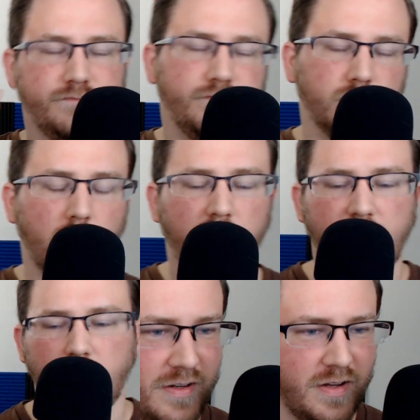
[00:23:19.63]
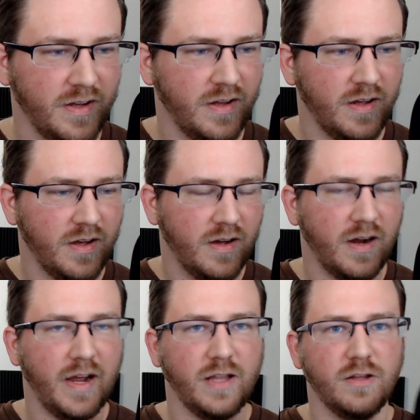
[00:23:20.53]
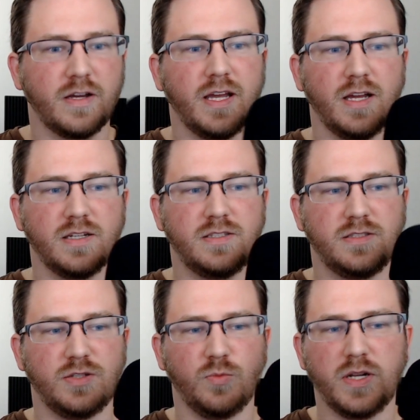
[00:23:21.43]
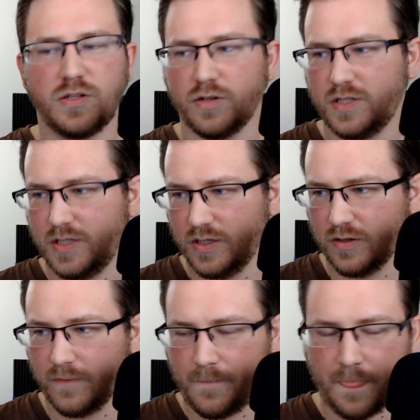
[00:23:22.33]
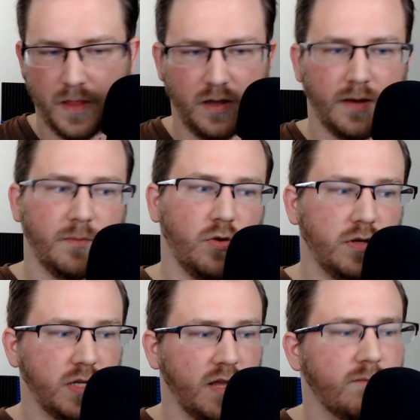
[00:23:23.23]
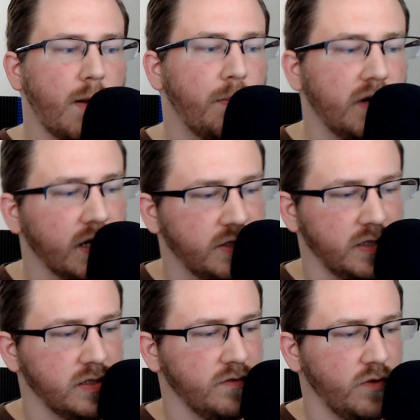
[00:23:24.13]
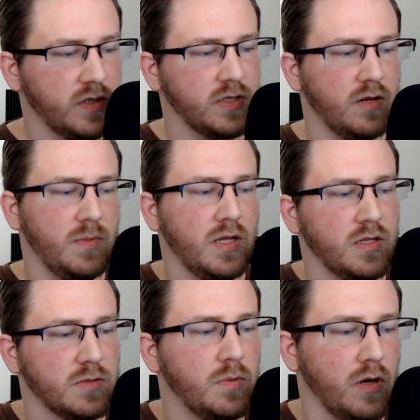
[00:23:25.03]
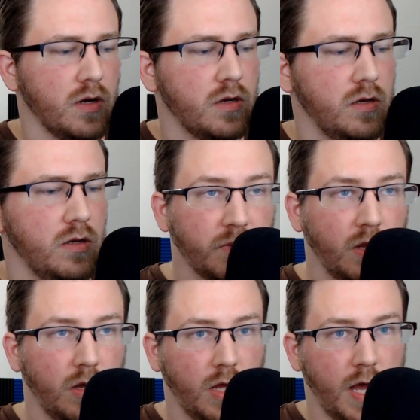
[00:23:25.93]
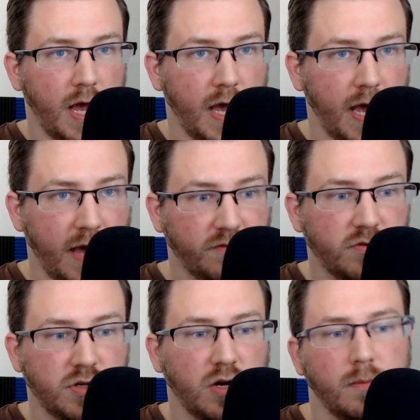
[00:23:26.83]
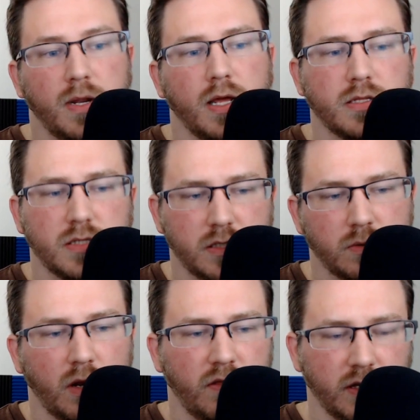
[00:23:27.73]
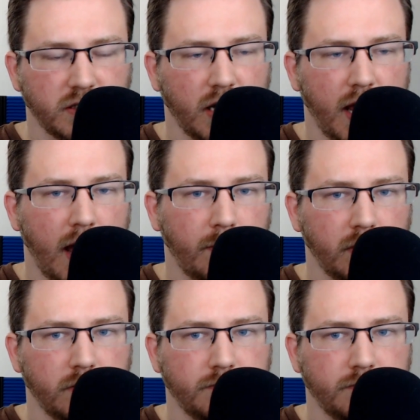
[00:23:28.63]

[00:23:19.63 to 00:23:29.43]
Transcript: Whatever. All right, looking to Wintersteel. I'm going to give my predictions of what is going to be in this book. After the tournament ends, this is what I think is going to happen.